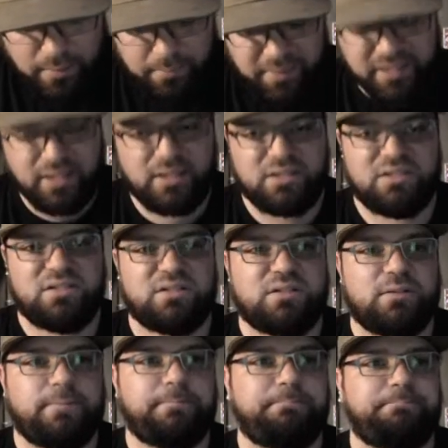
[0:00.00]
because
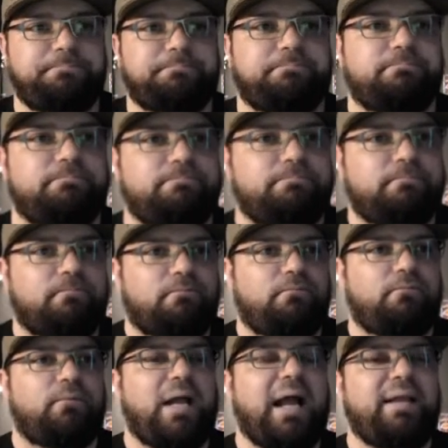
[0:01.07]

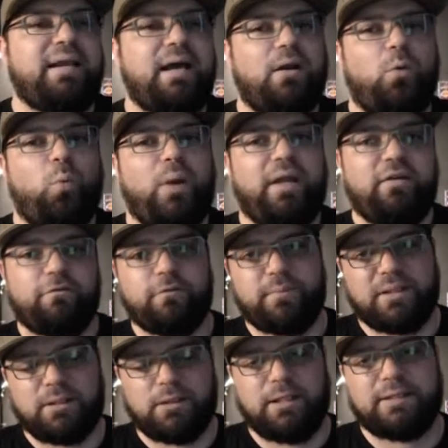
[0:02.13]
I got away from the
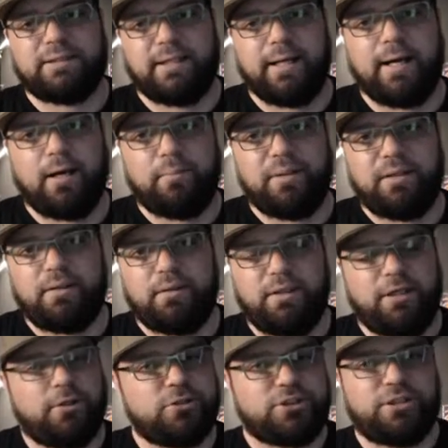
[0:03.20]
collecting hobby
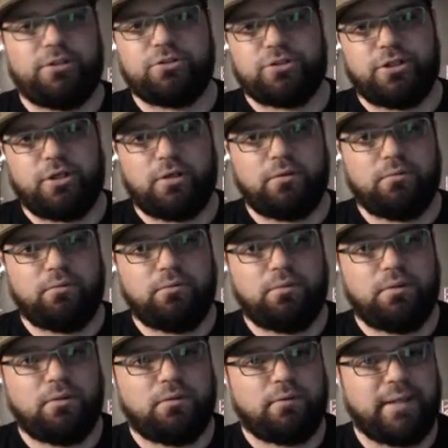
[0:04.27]
years and years ago,
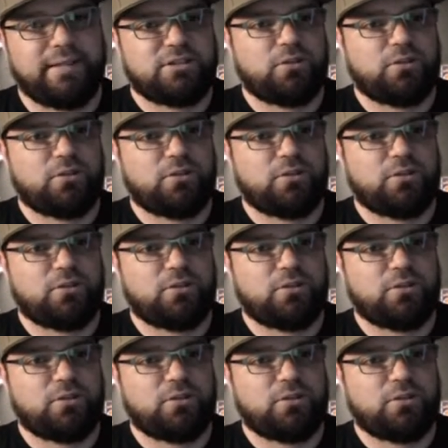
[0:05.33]
right?